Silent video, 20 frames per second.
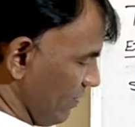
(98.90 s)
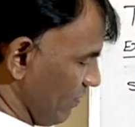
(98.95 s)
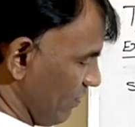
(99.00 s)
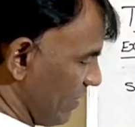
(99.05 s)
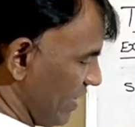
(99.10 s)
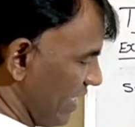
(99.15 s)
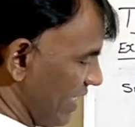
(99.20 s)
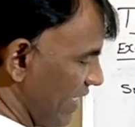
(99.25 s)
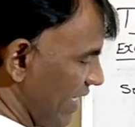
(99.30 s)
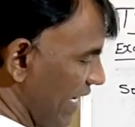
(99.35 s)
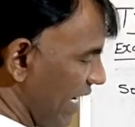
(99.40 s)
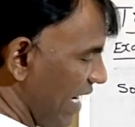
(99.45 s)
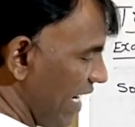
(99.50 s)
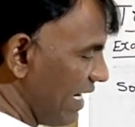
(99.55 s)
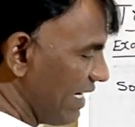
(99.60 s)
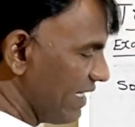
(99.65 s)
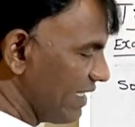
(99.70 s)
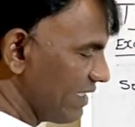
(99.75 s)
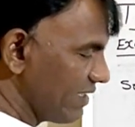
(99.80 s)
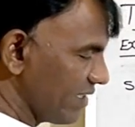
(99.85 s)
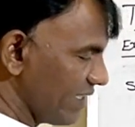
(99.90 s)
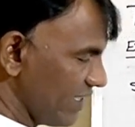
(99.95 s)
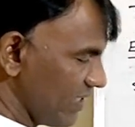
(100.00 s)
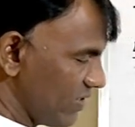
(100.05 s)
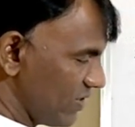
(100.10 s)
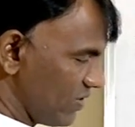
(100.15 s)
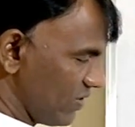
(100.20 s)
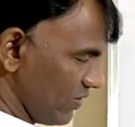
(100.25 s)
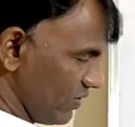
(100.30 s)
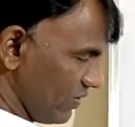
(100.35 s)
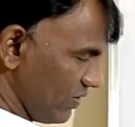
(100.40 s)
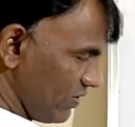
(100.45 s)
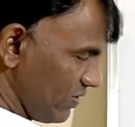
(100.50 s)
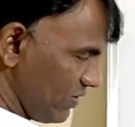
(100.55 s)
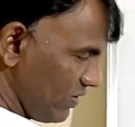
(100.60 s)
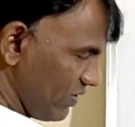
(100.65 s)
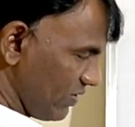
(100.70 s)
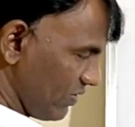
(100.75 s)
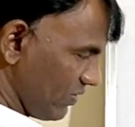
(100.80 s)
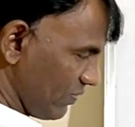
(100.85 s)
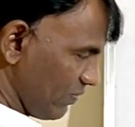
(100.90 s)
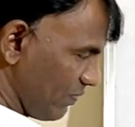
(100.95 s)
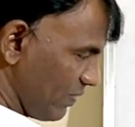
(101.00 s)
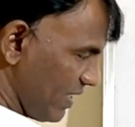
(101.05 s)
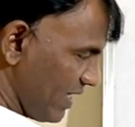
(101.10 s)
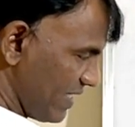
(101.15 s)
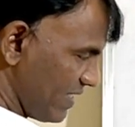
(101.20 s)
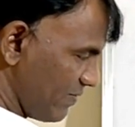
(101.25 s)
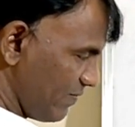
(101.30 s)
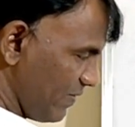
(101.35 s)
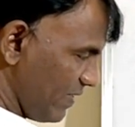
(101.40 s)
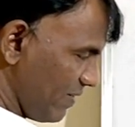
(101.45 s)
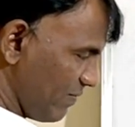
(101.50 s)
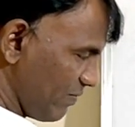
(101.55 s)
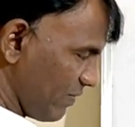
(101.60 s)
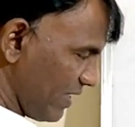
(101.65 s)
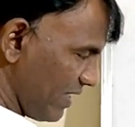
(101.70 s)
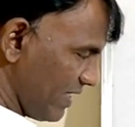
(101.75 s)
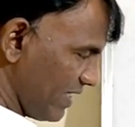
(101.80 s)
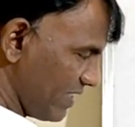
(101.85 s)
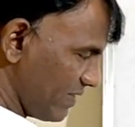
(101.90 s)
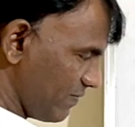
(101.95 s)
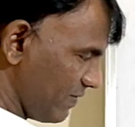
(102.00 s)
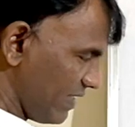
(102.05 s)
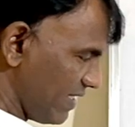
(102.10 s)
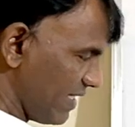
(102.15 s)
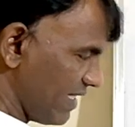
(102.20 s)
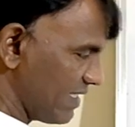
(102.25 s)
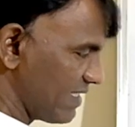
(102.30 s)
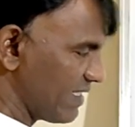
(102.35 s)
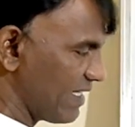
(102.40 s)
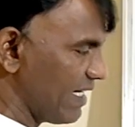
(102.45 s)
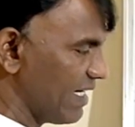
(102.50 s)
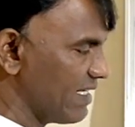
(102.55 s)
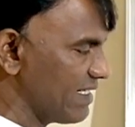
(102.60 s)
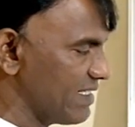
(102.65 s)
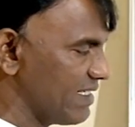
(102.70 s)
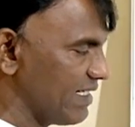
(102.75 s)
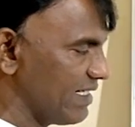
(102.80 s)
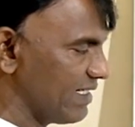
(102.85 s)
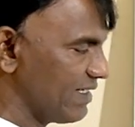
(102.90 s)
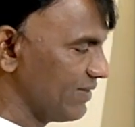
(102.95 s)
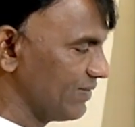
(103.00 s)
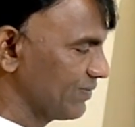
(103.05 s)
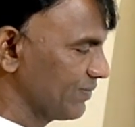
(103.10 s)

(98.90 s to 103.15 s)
By adding these two, plus b minus b gets cancelled.